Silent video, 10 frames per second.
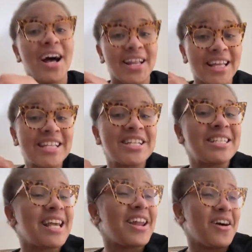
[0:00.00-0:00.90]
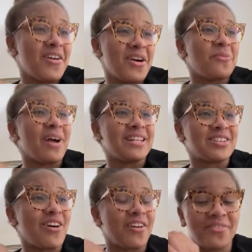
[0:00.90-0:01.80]
Alicia said on her waist
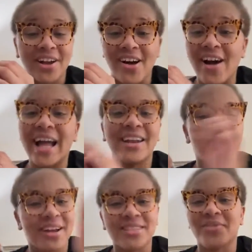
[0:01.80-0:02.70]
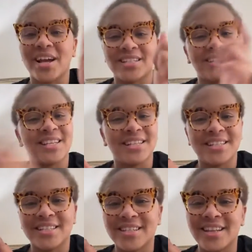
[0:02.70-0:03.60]
scarf and all. I know that's right,
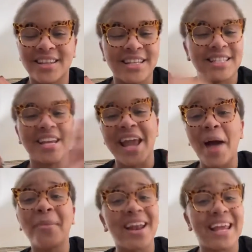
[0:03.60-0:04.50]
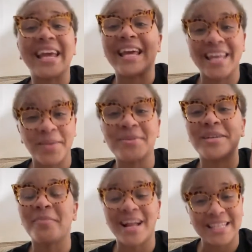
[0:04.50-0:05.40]
sis. Listen, y'all better get hip
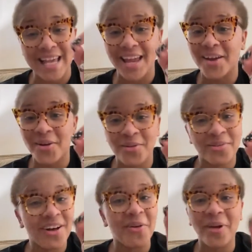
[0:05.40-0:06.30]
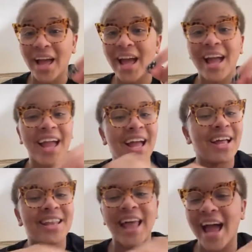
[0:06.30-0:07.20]
to my tail, okay?
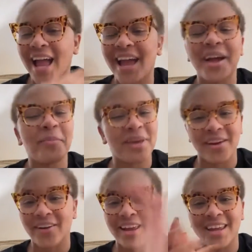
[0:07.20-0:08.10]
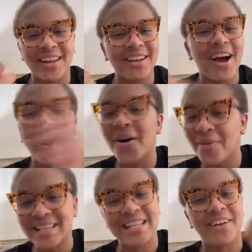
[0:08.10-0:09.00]
Like, period.
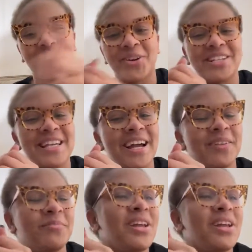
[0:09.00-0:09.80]
Always down for a good time.